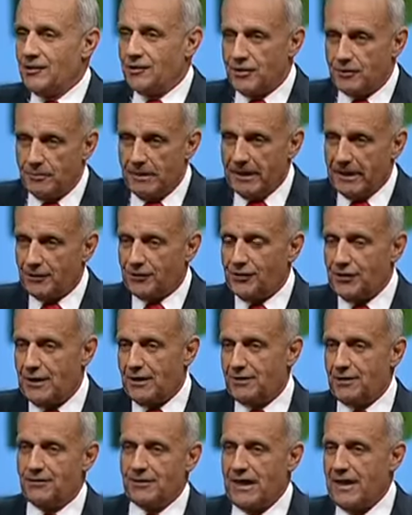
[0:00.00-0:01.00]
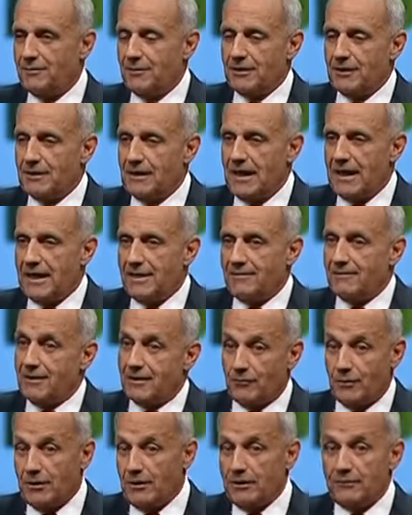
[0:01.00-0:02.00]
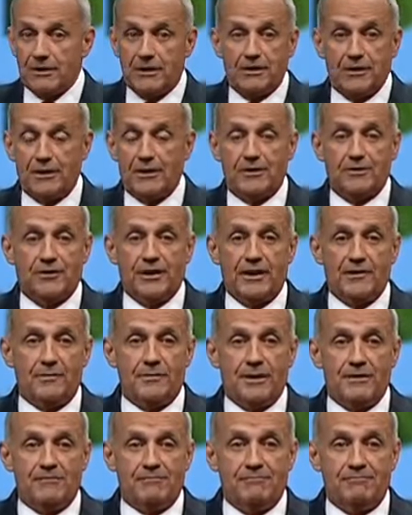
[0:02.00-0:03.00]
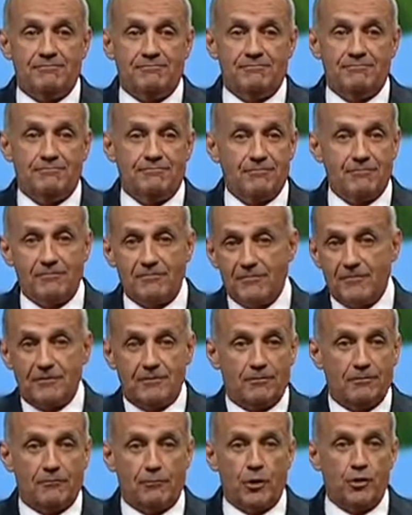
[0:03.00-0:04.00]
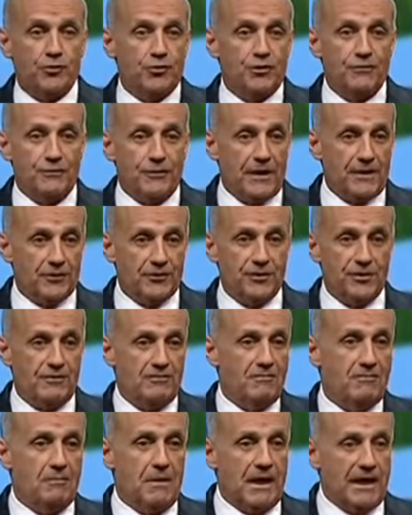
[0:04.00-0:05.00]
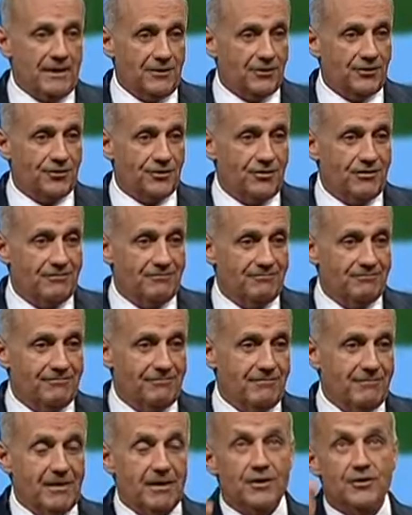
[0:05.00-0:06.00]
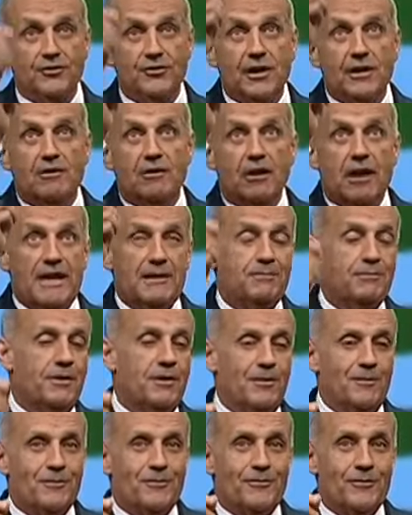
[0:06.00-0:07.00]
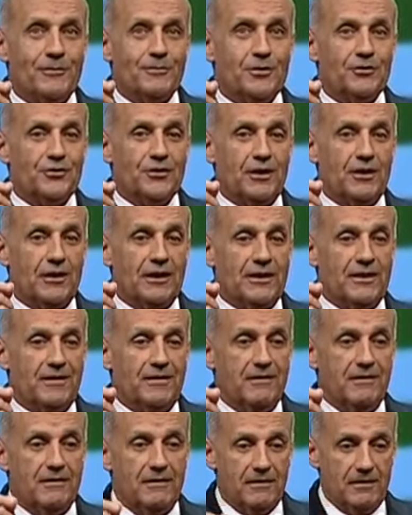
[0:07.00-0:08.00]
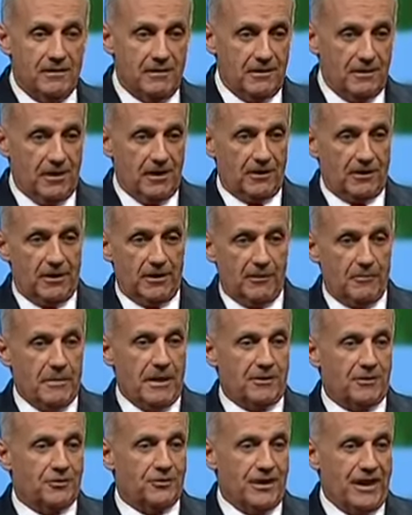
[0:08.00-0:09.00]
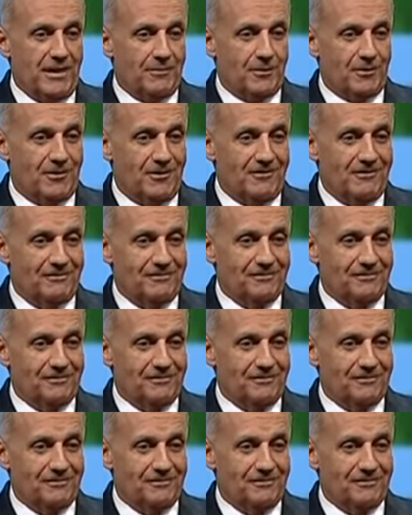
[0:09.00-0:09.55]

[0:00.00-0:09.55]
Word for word: she'd make us sit at the table at night. We lived in a little tenement, roach infested, mice, single light bulb from the ceiling, a little metal table.